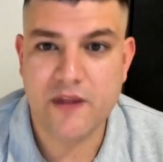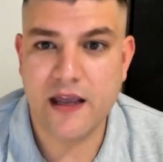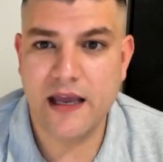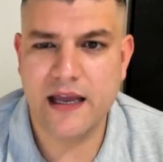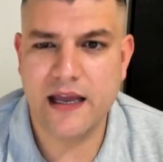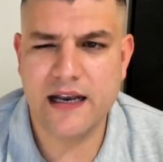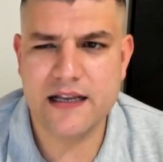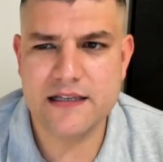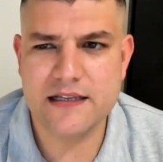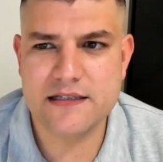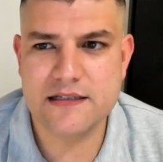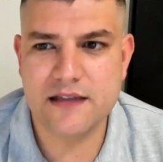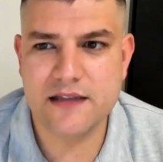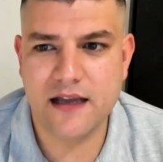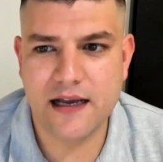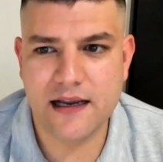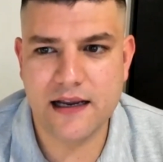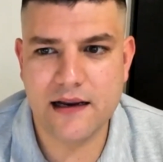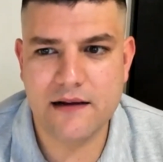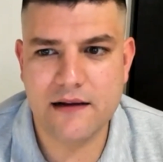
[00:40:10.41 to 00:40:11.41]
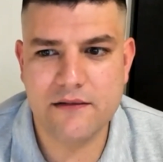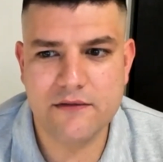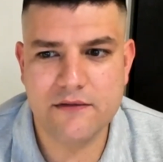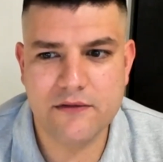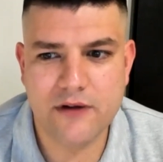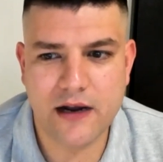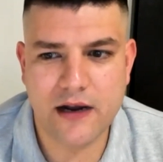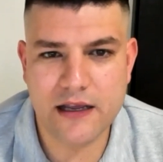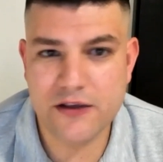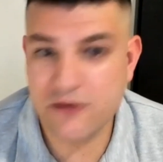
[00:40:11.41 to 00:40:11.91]
And it's like,
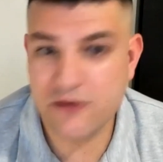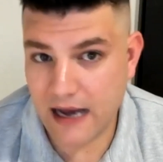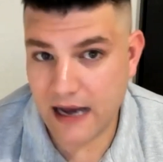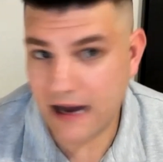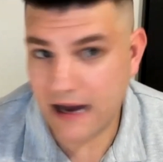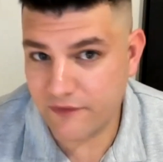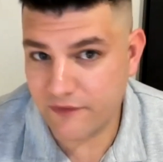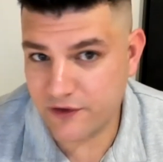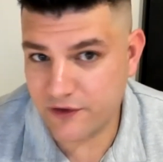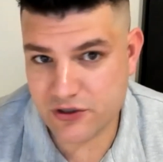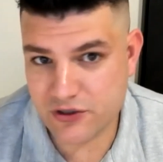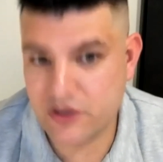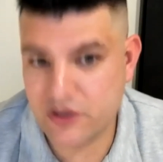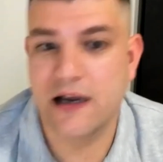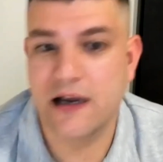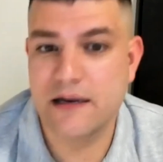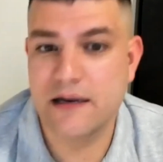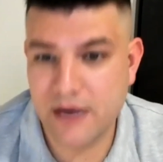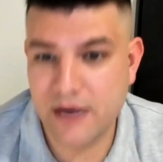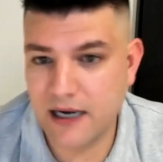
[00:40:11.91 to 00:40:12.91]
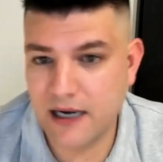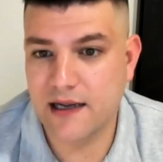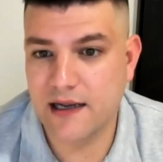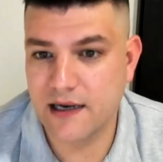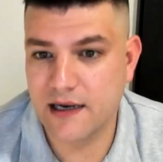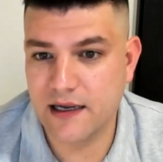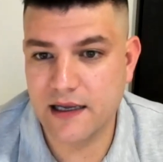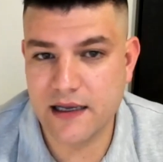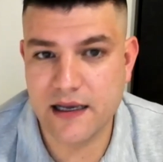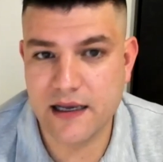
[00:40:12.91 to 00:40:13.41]
right, you haven't tried
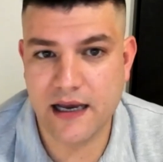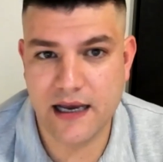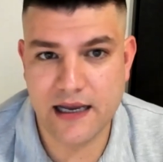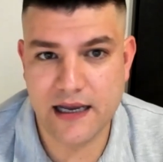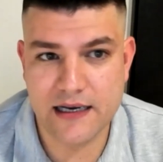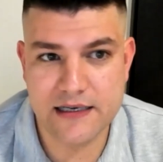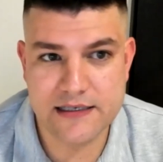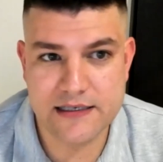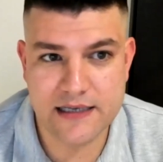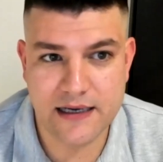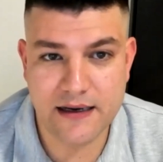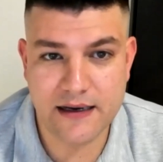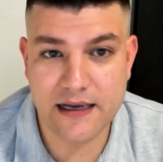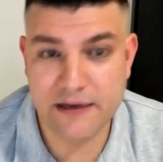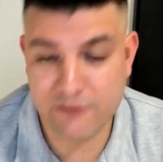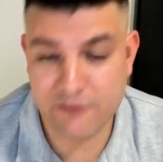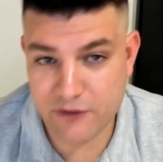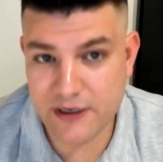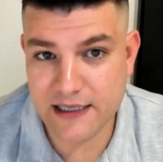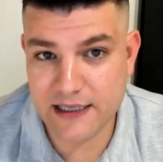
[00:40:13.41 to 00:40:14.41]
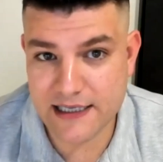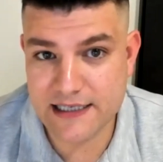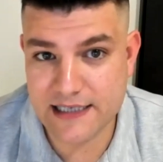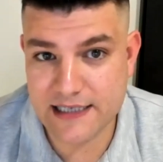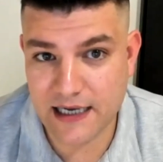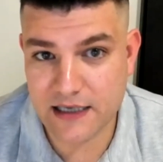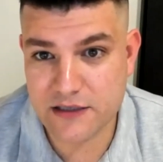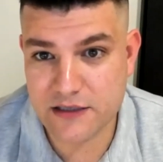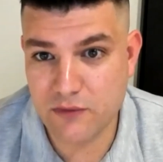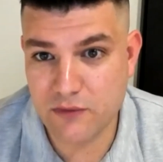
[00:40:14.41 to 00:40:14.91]
marketing, and it really
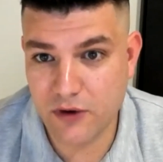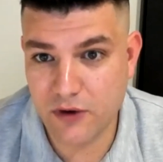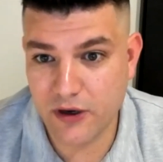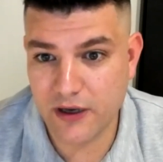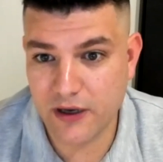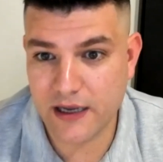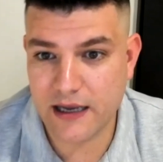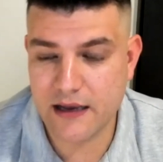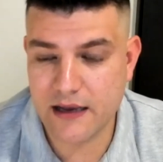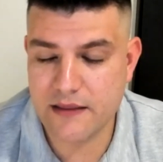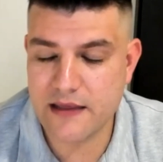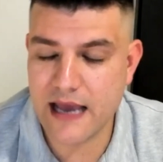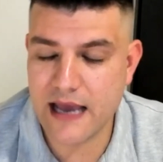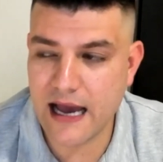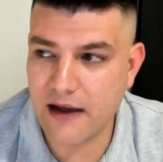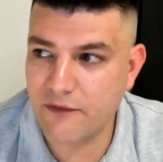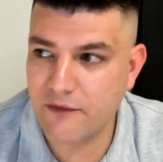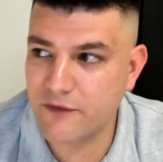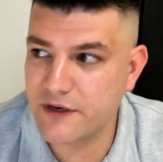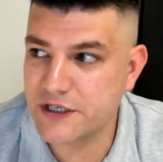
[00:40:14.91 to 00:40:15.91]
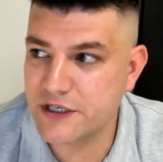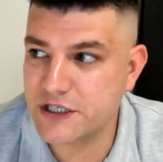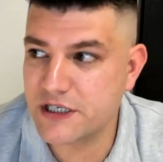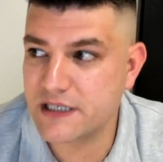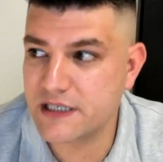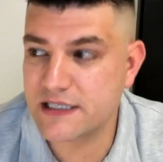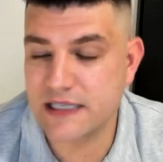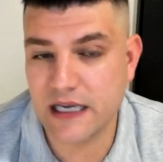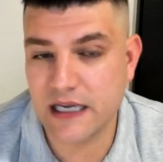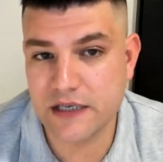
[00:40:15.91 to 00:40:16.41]
does work. The average
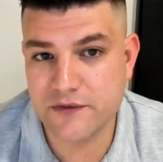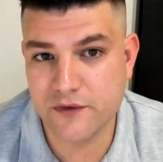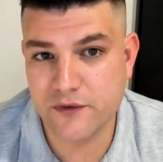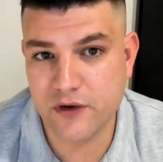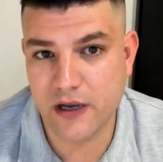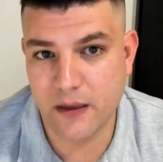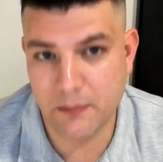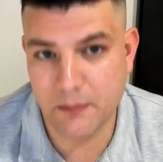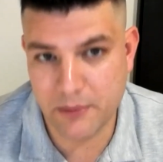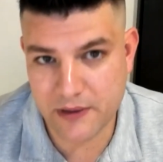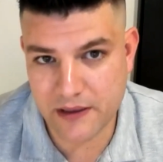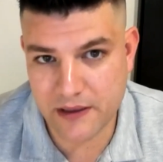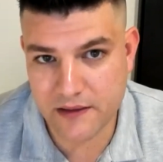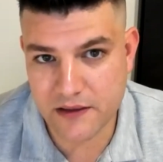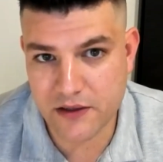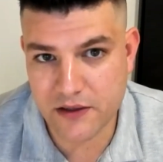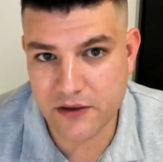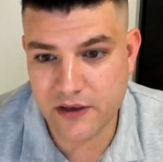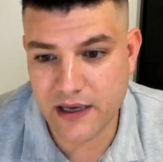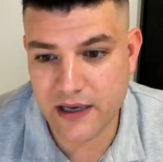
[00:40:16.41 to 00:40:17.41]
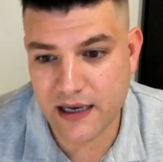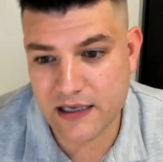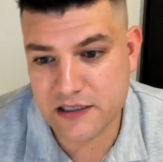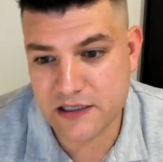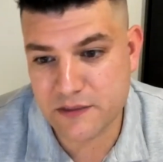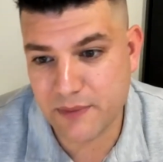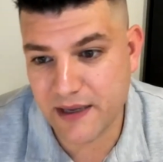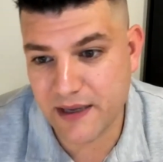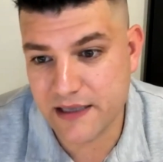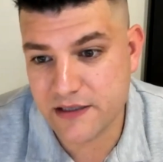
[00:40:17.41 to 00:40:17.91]
successful company in the UK
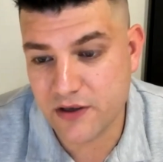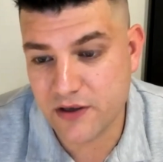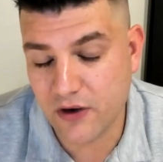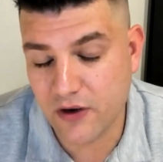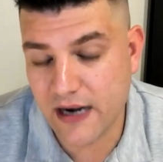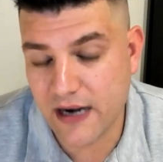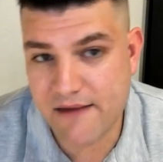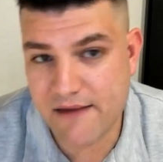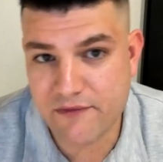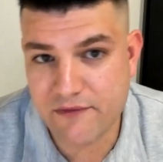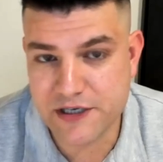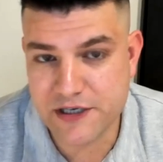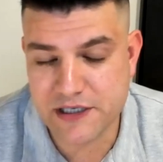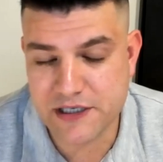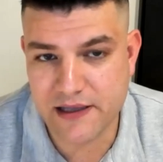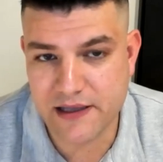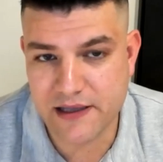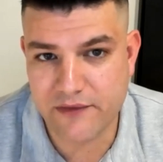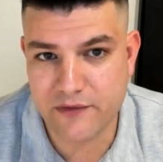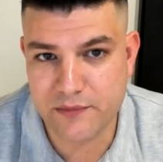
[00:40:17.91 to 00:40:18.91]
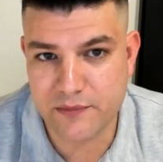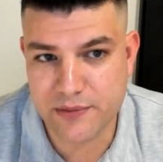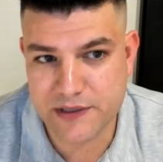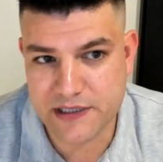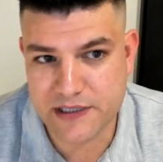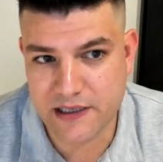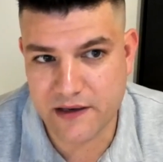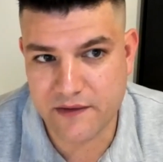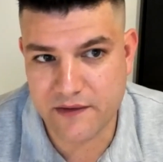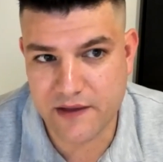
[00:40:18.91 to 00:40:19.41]
spends on average
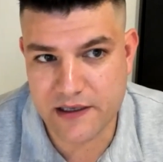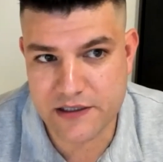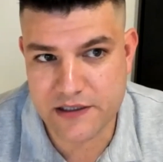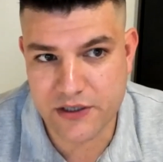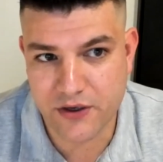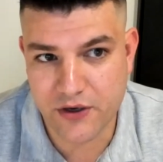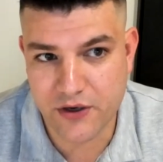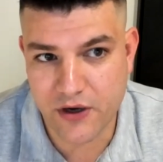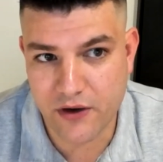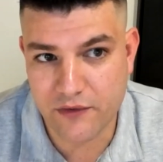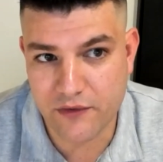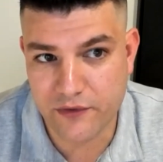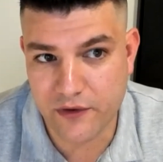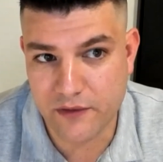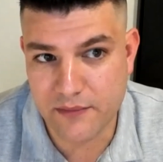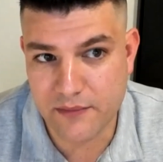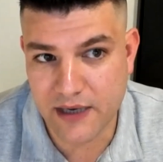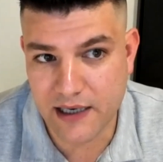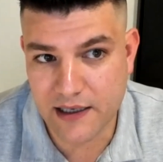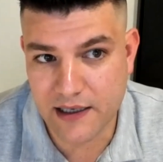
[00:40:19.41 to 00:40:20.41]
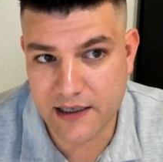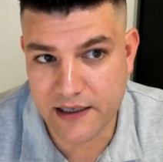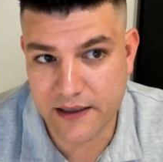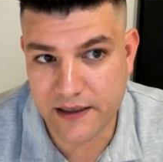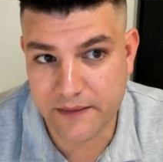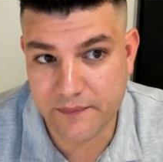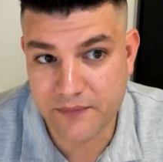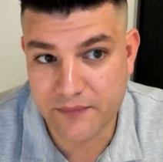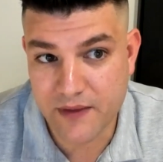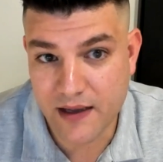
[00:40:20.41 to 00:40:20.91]
11% of their turnover on
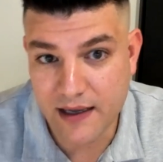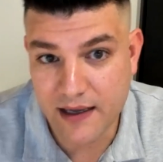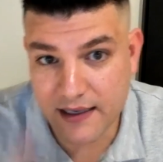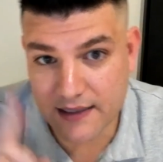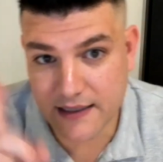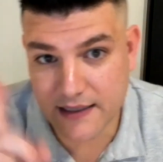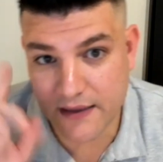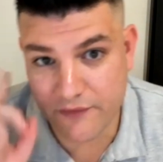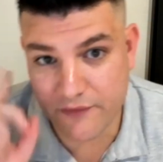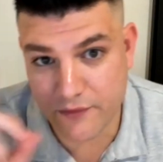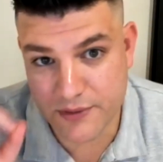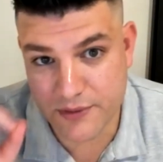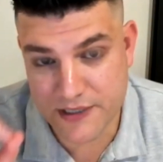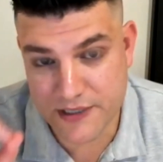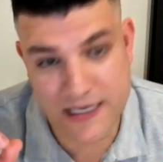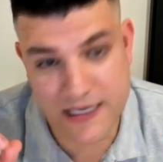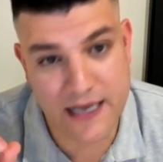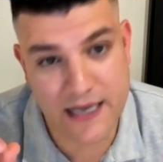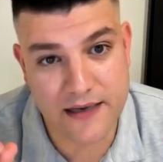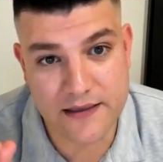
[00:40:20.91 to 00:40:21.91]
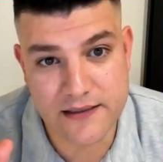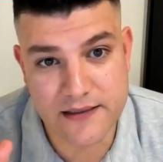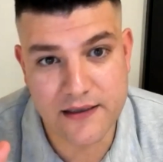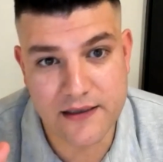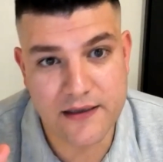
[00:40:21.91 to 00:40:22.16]
marketing. 11%.